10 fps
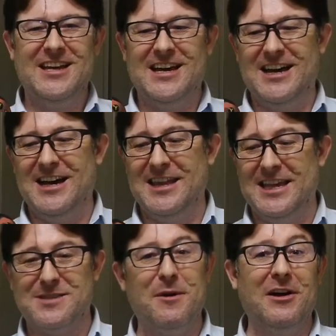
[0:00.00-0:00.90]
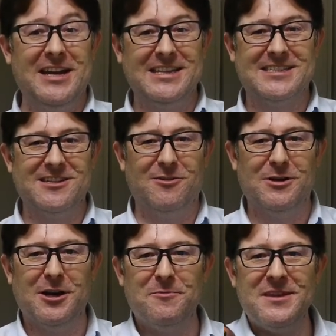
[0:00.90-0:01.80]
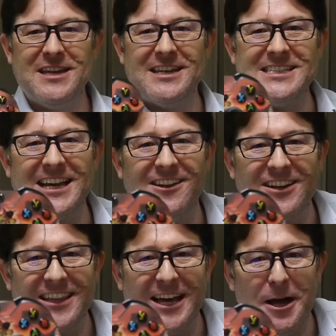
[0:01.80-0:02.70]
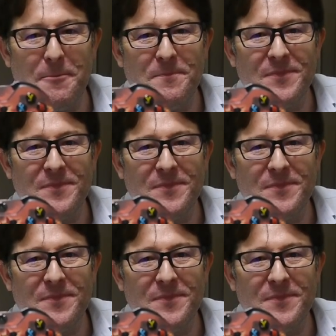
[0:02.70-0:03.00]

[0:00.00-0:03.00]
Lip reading: That's about it, so yeah, take a look at that.